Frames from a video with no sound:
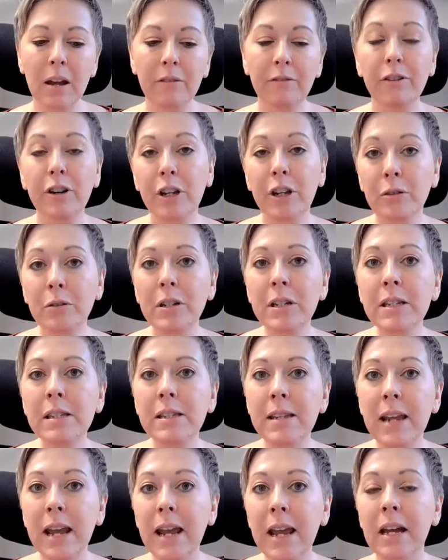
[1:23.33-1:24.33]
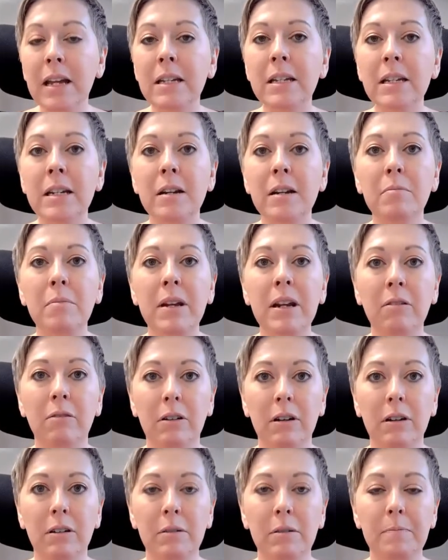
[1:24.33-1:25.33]
for you to stand in a
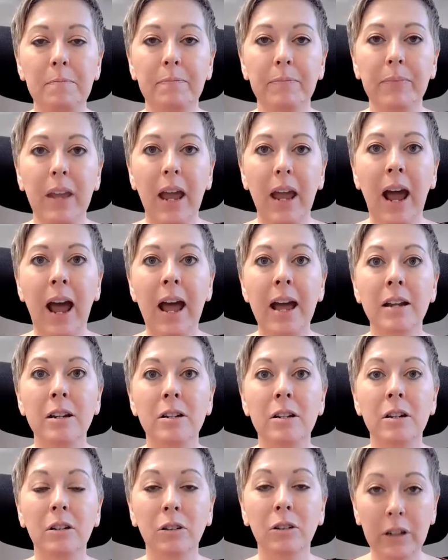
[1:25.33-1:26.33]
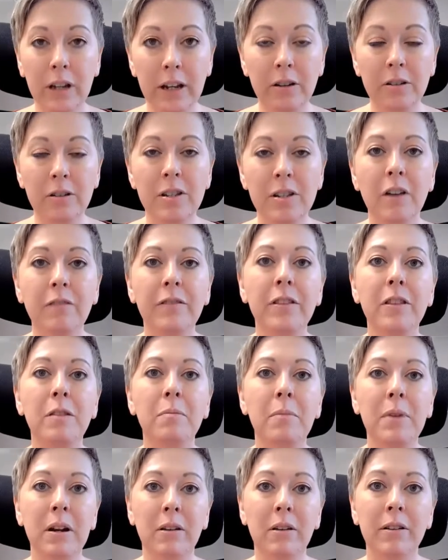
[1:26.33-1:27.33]
mirror and look at yourself in the
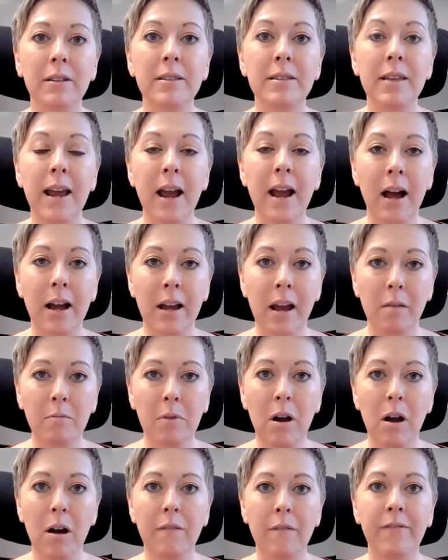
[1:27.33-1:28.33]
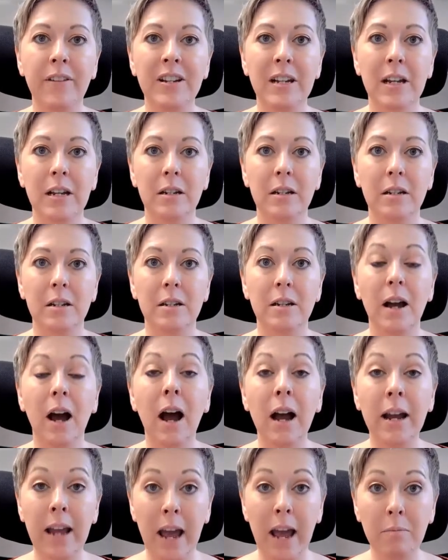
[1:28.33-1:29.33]
mirror and say, I am confident.
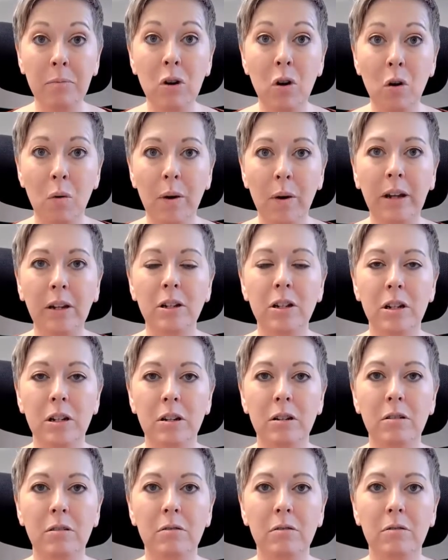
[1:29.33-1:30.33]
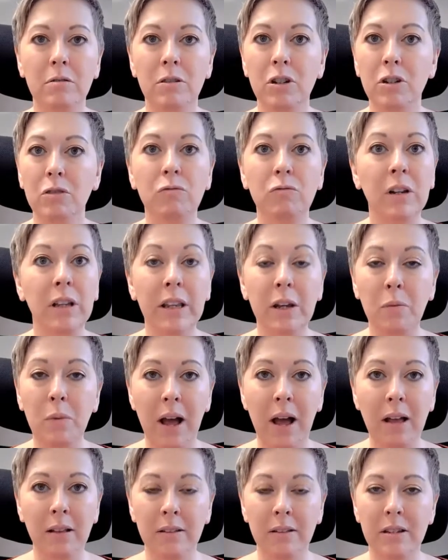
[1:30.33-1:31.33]
I am going to do really
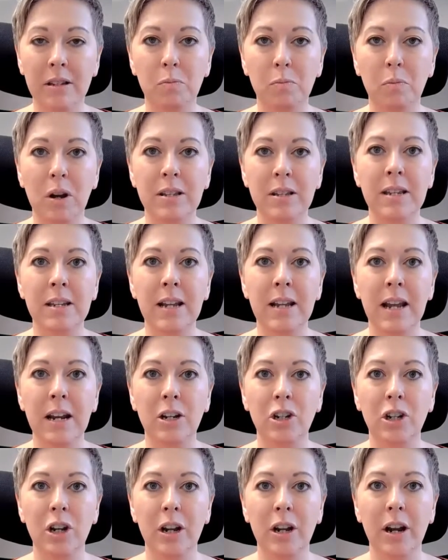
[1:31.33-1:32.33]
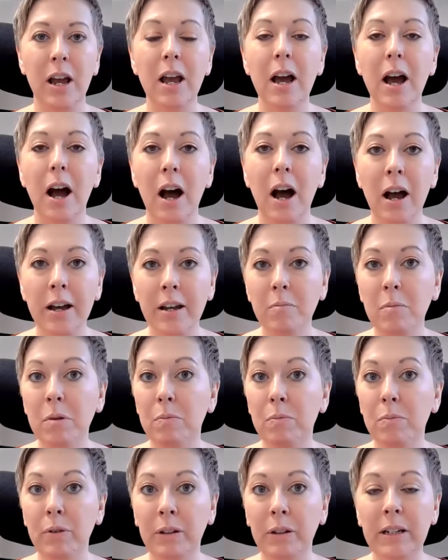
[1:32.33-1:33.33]
well at this presentation. I am a
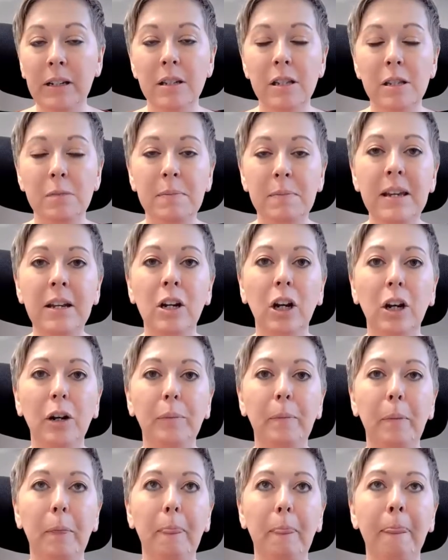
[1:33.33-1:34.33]
brilliant speaker.